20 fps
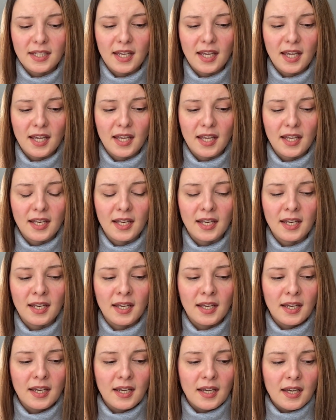And
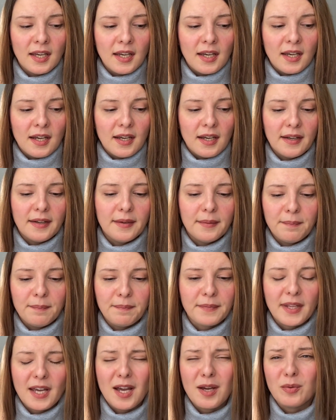
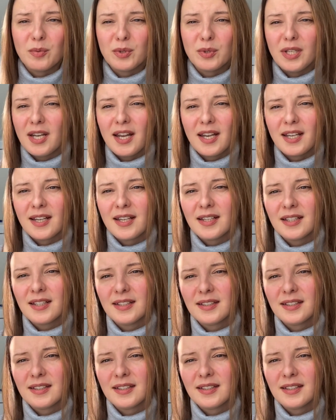I would like